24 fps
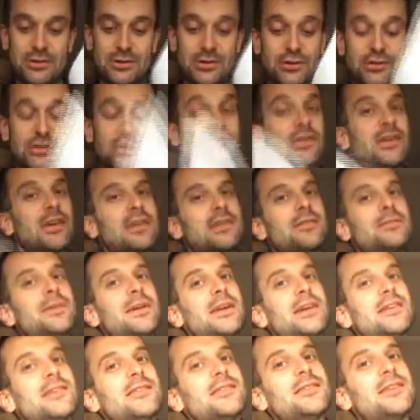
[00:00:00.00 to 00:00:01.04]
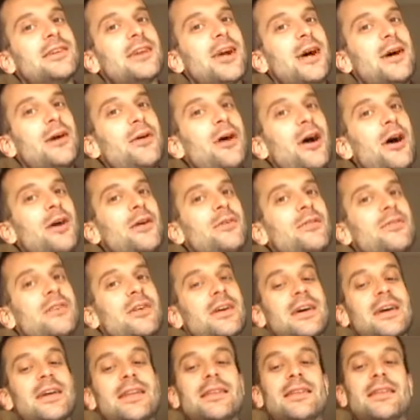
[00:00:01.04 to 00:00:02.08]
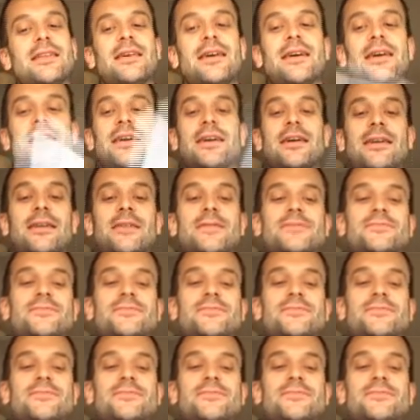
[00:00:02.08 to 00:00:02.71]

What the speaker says: Just 6 minutes to go over it and think,